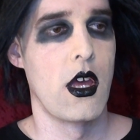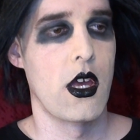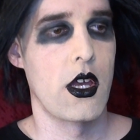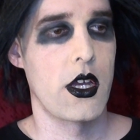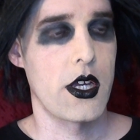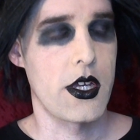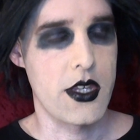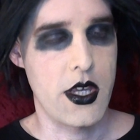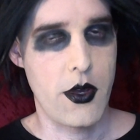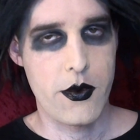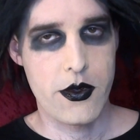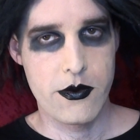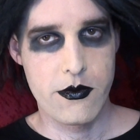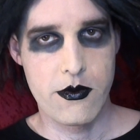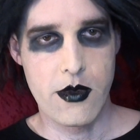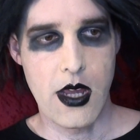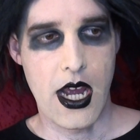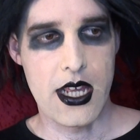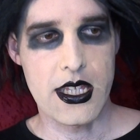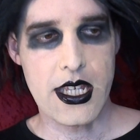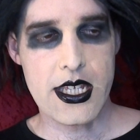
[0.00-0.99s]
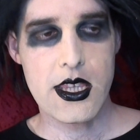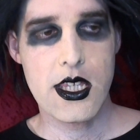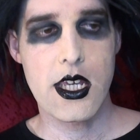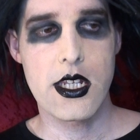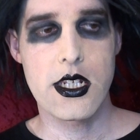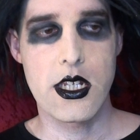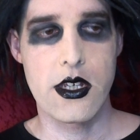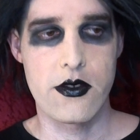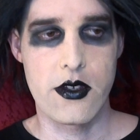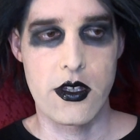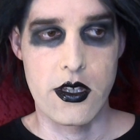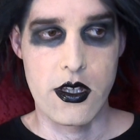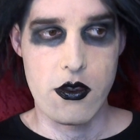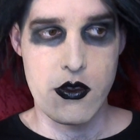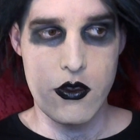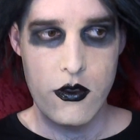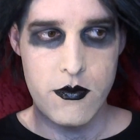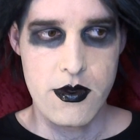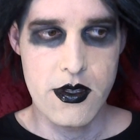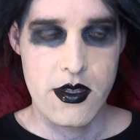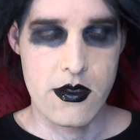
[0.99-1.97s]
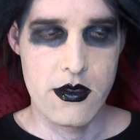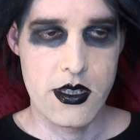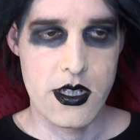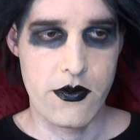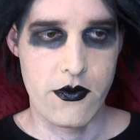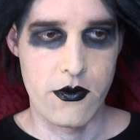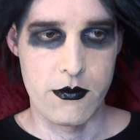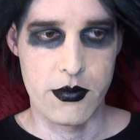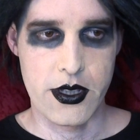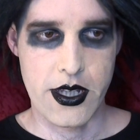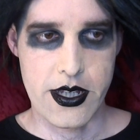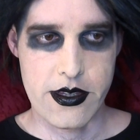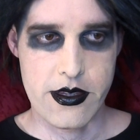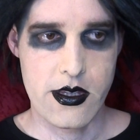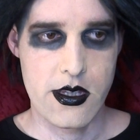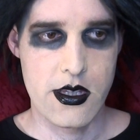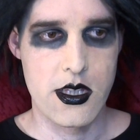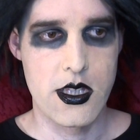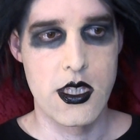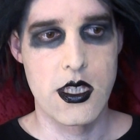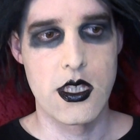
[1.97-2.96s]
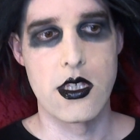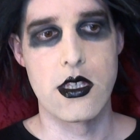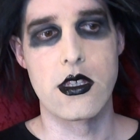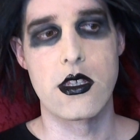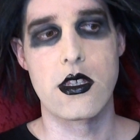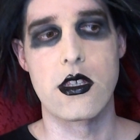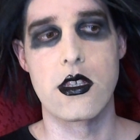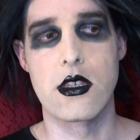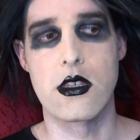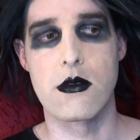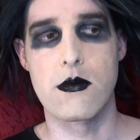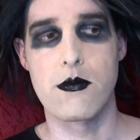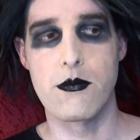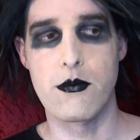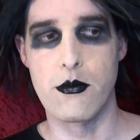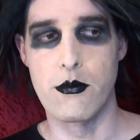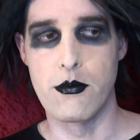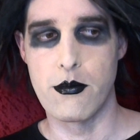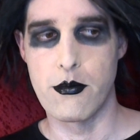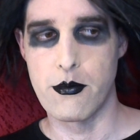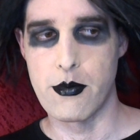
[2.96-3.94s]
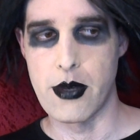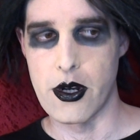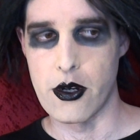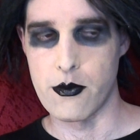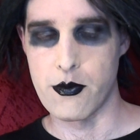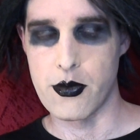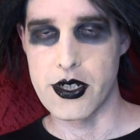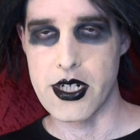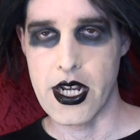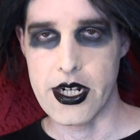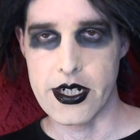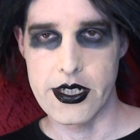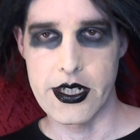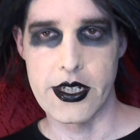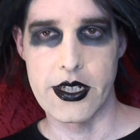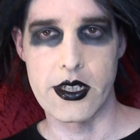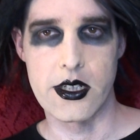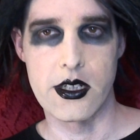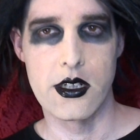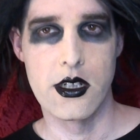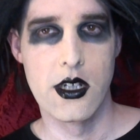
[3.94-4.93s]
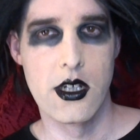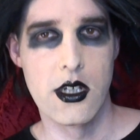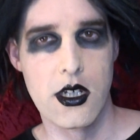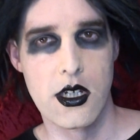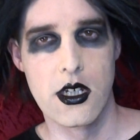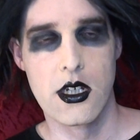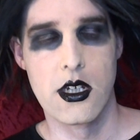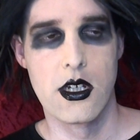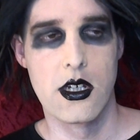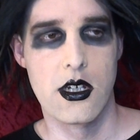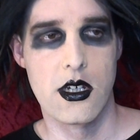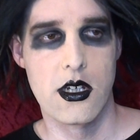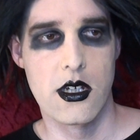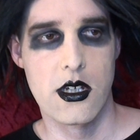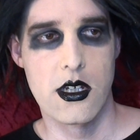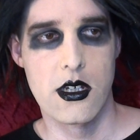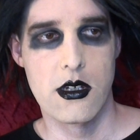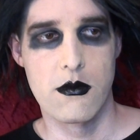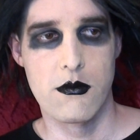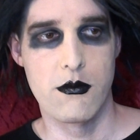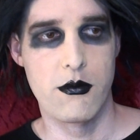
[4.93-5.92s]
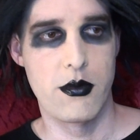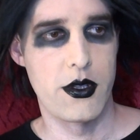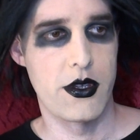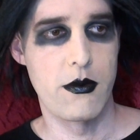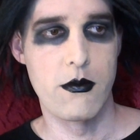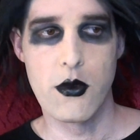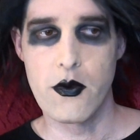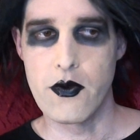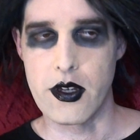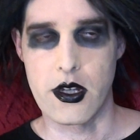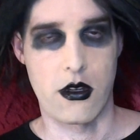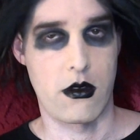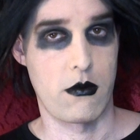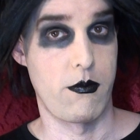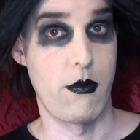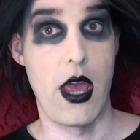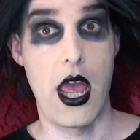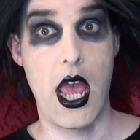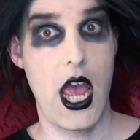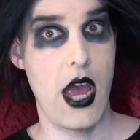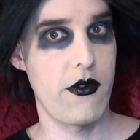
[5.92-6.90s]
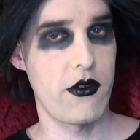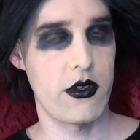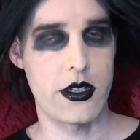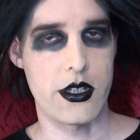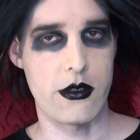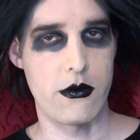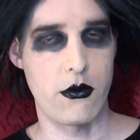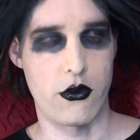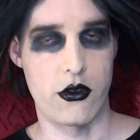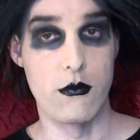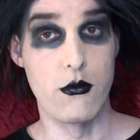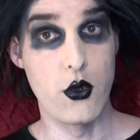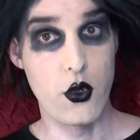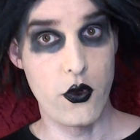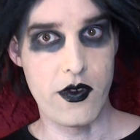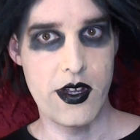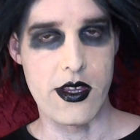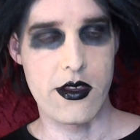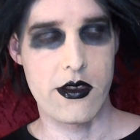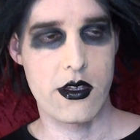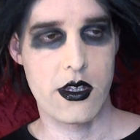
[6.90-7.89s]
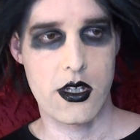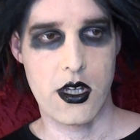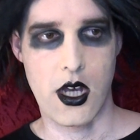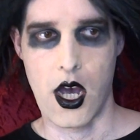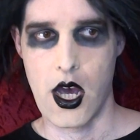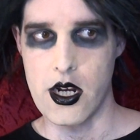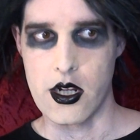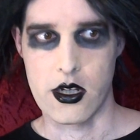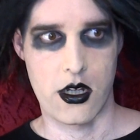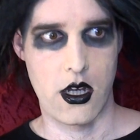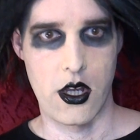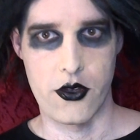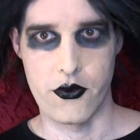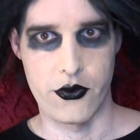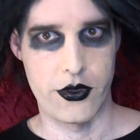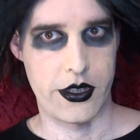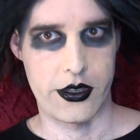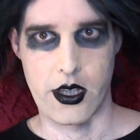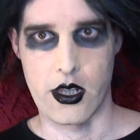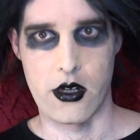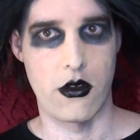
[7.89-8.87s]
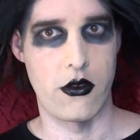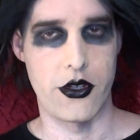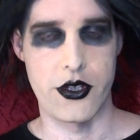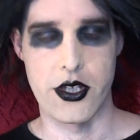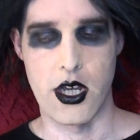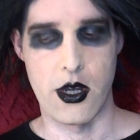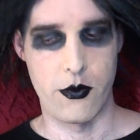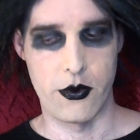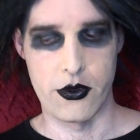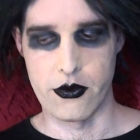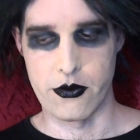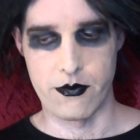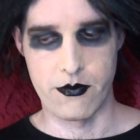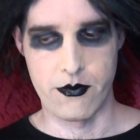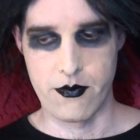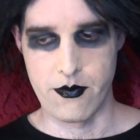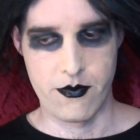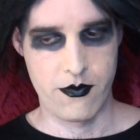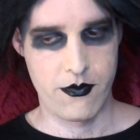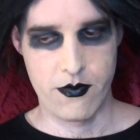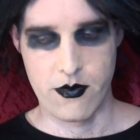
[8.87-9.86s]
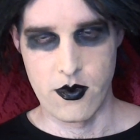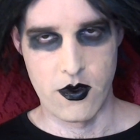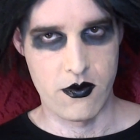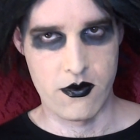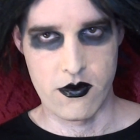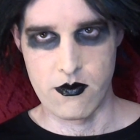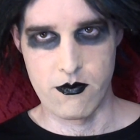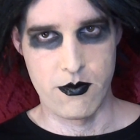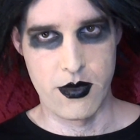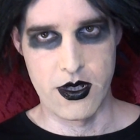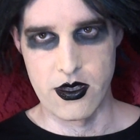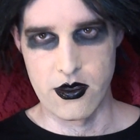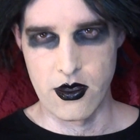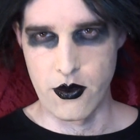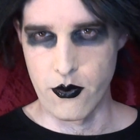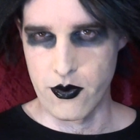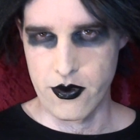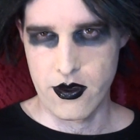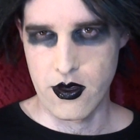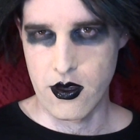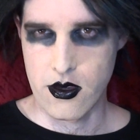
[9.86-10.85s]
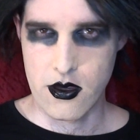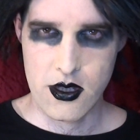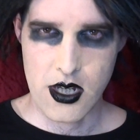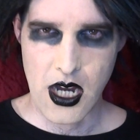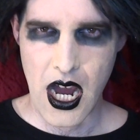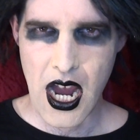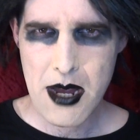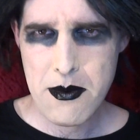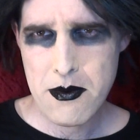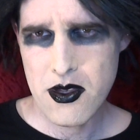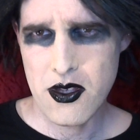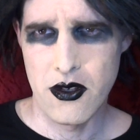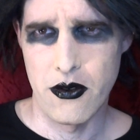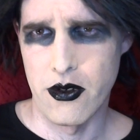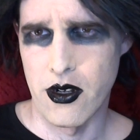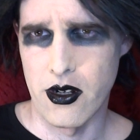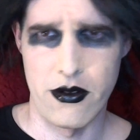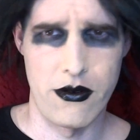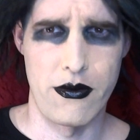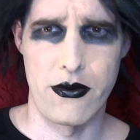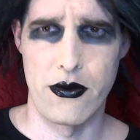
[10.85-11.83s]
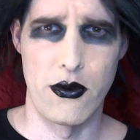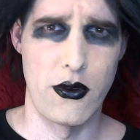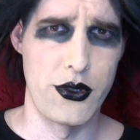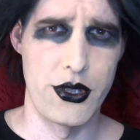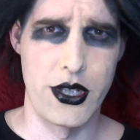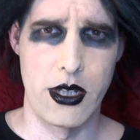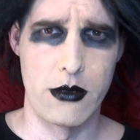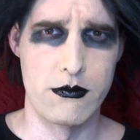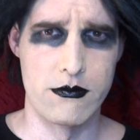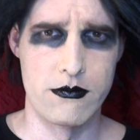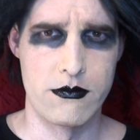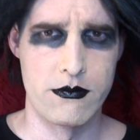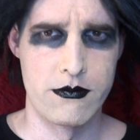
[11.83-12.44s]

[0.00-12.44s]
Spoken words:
Because I like the idea that they should be in different places. It's better protecting. But the movies kind of contradict that all the time. Where there was this time stone on Earth the whole time.